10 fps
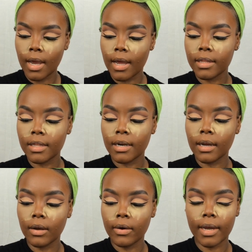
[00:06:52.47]
And then
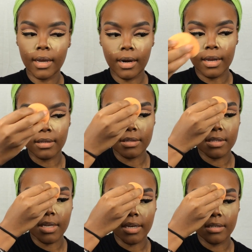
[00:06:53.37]
I go ahead and
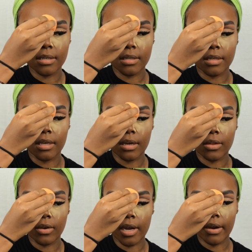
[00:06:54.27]
set the
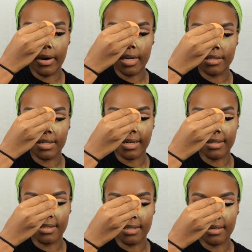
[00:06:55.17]
other areas that I
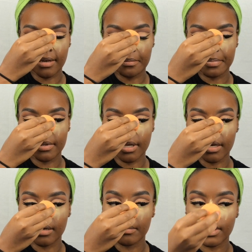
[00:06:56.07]
did
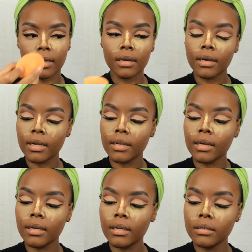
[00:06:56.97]
apply my
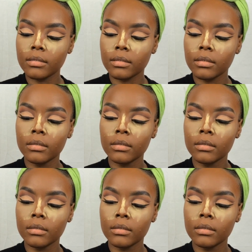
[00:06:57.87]
highlight.